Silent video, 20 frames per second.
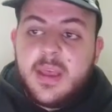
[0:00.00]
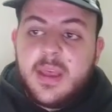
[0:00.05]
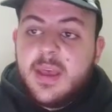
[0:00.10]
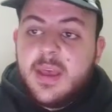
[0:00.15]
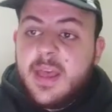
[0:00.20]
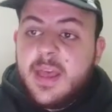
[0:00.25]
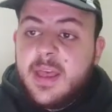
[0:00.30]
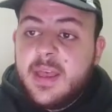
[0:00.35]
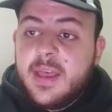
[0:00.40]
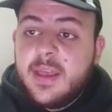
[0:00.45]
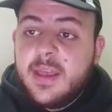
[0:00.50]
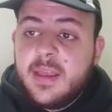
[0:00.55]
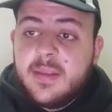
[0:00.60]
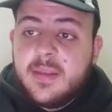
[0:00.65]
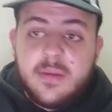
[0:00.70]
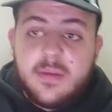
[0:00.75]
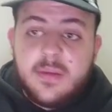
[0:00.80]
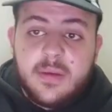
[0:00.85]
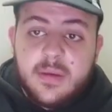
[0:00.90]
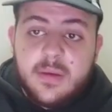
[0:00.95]
And
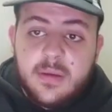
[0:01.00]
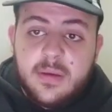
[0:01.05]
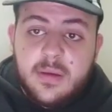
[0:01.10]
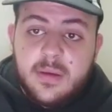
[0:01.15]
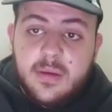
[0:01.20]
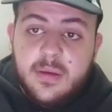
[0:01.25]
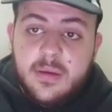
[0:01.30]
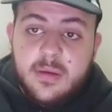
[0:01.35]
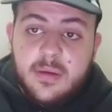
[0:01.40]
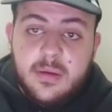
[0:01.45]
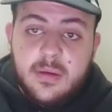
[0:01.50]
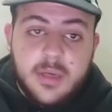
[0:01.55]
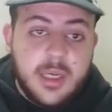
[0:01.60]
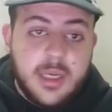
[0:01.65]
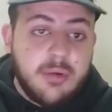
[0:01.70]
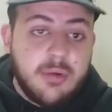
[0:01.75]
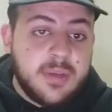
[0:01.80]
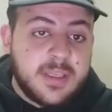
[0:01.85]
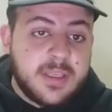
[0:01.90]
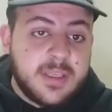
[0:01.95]
here
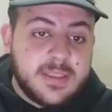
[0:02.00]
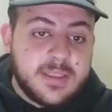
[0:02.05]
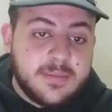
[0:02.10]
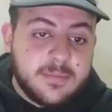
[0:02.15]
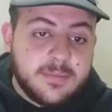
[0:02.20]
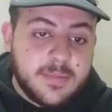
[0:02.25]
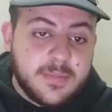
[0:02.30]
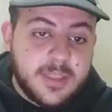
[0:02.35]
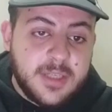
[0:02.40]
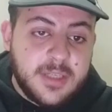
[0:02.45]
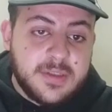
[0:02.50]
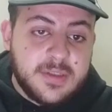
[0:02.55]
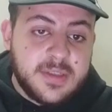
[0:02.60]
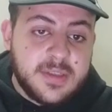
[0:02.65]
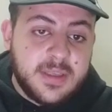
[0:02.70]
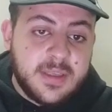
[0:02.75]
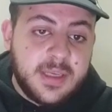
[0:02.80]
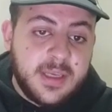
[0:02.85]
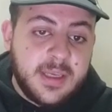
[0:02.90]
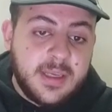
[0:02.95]
it is. Here's
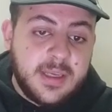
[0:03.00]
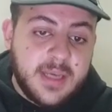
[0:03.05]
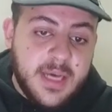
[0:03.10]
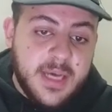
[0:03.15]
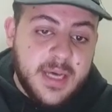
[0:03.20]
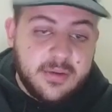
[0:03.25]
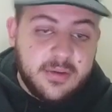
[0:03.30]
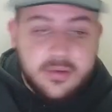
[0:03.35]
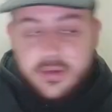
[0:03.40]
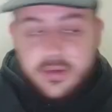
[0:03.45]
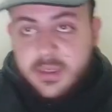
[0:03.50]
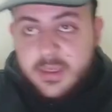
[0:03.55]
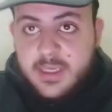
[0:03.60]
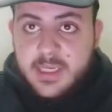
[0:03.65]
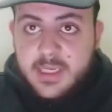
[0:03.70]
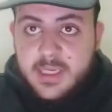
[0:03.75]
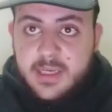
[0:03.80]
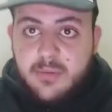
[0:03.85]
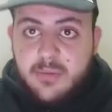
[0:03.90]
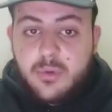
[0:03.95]
the other
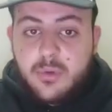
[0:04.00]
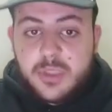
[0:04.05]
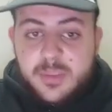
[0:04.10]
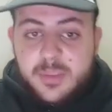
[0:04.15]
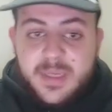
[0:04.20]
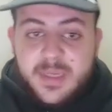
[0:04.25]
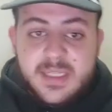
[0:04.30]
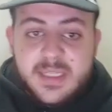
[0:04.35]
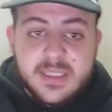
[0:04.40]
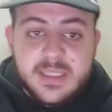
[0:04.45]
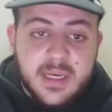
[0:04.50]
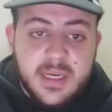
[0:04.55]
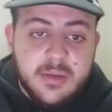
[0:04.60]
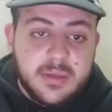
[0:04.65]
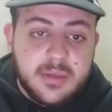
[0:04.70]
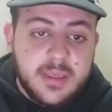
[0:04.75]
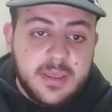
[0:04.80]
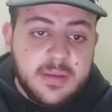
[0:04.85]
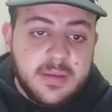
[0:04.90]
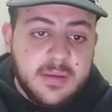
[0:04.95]
workspace I
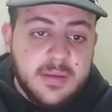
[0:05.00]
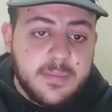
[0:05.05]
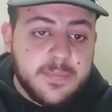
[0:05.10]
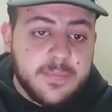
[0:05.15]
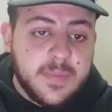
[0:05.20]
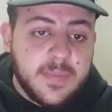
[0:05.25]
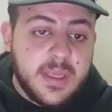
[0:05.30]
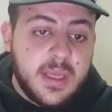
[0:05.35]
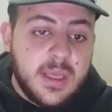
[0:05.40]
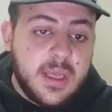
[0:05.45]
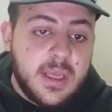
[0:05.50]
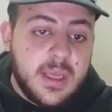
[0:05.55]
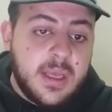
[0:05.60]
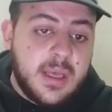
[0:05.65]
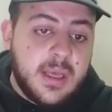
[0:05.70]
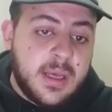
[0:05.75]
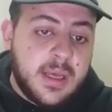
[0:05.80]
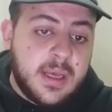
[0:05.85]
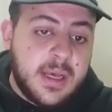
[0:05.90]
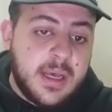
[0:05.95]
connected.
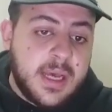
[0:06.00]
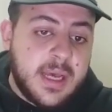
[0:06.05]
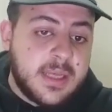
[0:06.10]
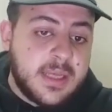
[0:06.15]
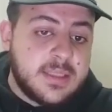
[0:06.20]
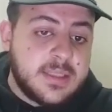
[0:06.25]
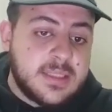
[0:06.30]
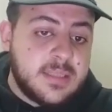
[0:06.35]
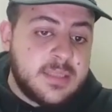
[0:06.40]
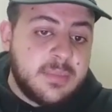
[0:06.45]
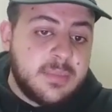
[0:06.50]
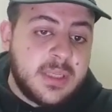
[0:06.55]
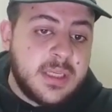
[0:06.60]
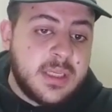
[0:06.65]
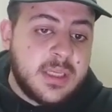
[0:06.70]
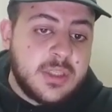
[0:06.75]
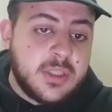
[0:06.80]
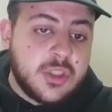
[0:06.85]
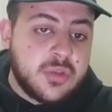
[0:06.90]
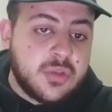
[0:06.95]
I can simply
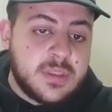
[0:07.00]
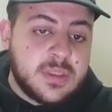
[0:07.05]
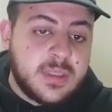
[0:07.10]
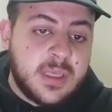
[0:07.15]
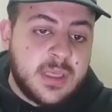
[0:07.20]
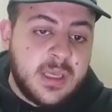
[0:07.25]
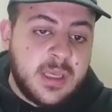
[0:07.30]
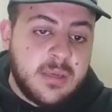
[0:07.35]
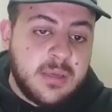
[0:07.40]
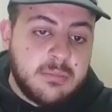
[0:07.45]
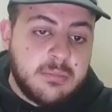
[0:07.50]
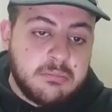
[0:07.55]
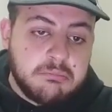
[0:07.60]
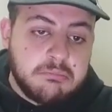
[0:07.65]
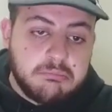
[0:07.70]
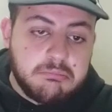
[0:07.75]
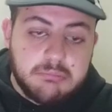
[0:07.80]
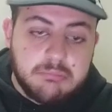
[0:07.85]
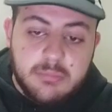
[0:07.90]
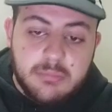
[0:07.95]
choose the
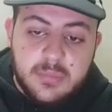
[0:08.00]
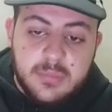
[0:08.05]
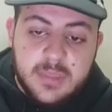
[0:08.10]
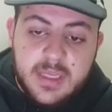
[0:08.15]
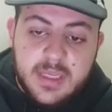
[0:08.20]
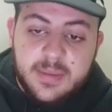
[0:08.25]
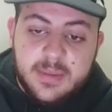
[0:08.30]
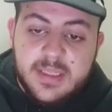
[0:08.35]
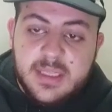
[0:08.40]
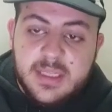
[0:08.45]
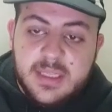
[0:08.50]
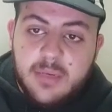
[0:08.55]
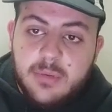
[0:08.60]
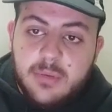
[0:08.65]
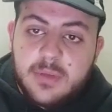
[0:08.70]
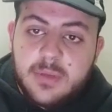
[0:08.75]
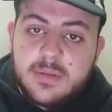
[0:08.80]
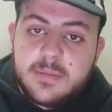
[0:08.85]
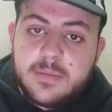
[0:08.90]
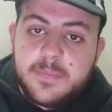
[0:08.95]
database I
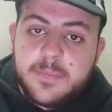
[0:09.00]
want.